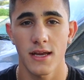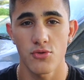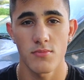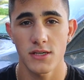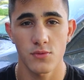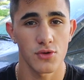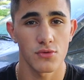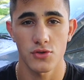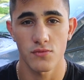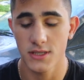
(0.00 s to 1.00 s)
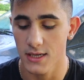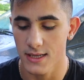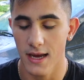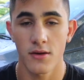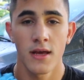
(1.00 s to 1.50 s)
that you miss when you were just rinsing it
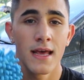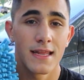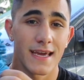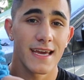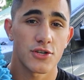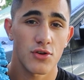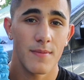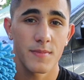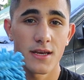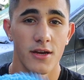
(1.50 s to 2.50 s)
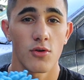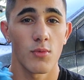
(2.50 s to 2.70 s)
down, they get trapped in here.